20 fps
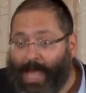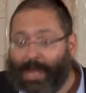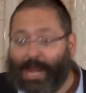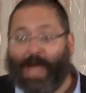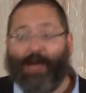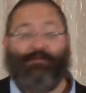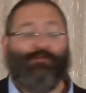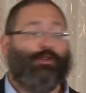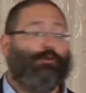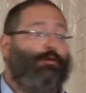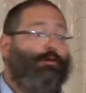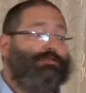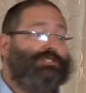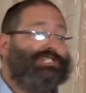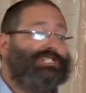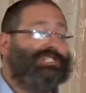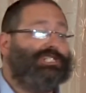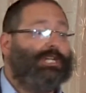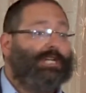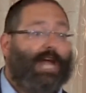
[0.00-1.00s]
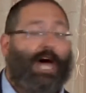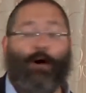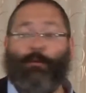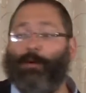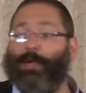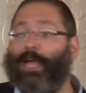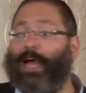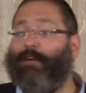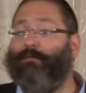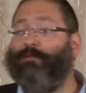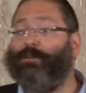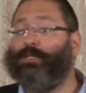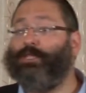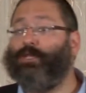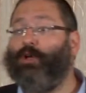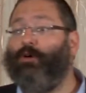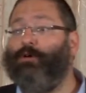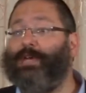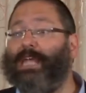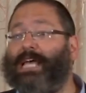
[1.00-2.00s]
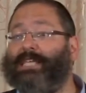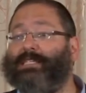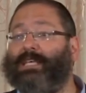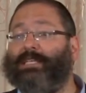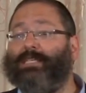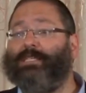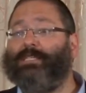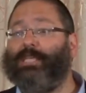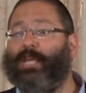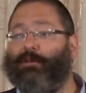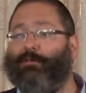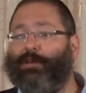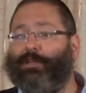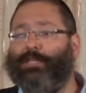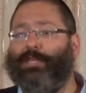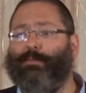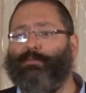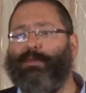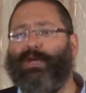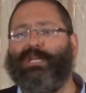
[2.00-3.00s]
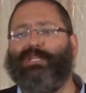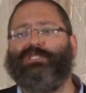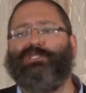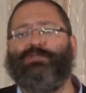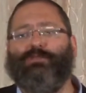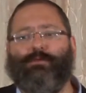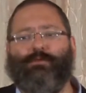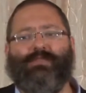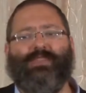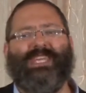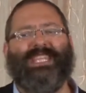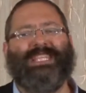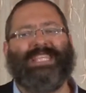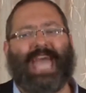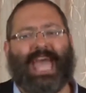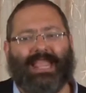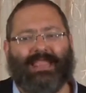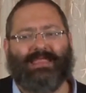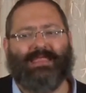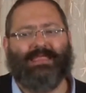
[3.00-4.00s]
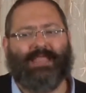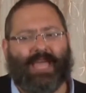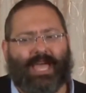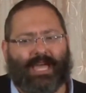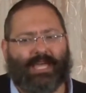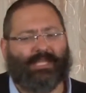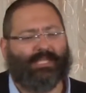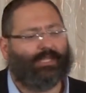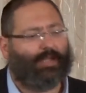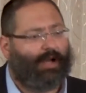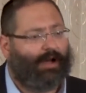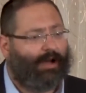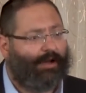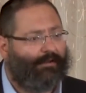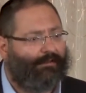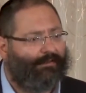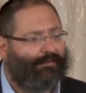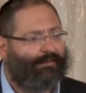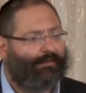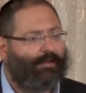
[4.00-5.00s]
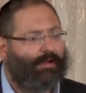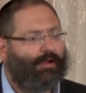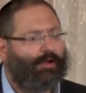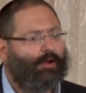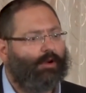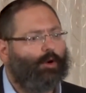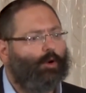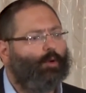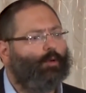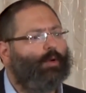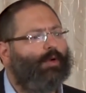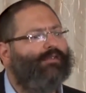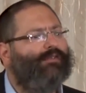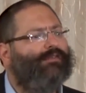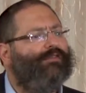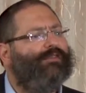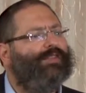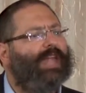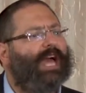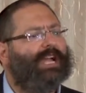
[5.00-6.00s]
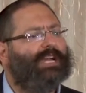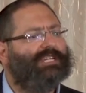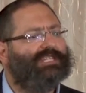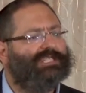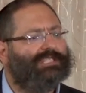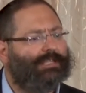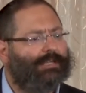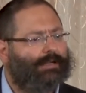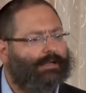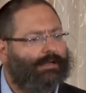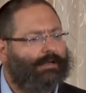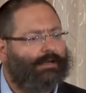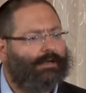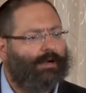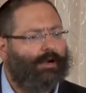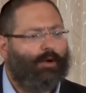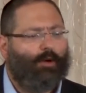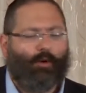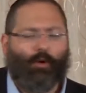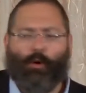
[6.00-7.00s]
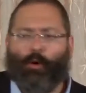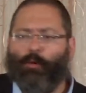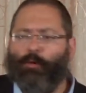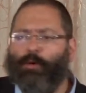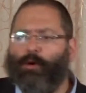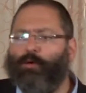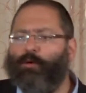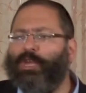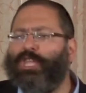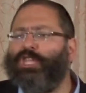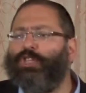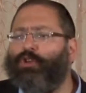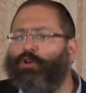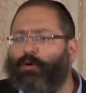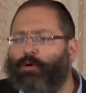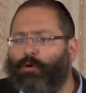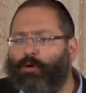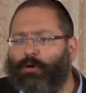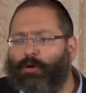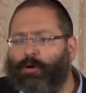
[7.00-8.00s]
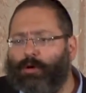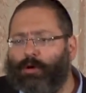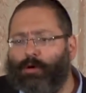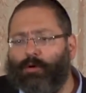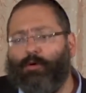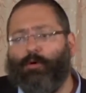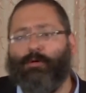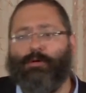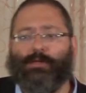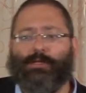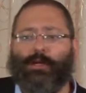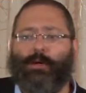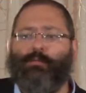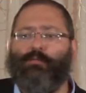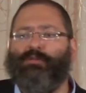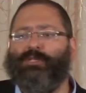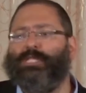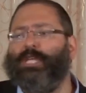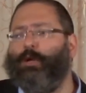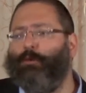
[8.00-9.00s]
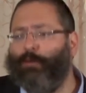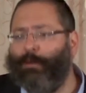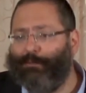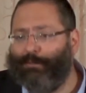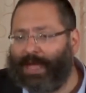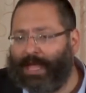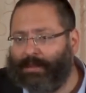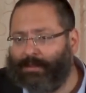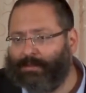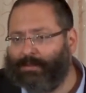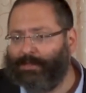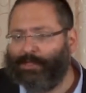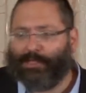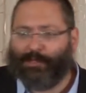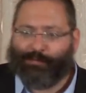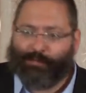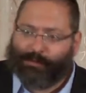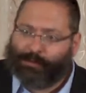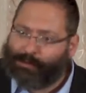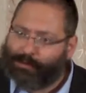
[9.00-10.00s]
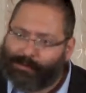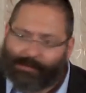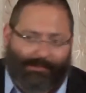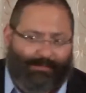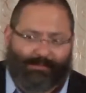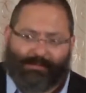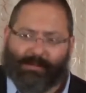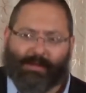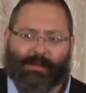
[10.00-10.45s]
And after Rosh Hashanah, we have what's known as Aseret Yemei Tshuva, the ten days of reflection, or re return, or some say repentance, but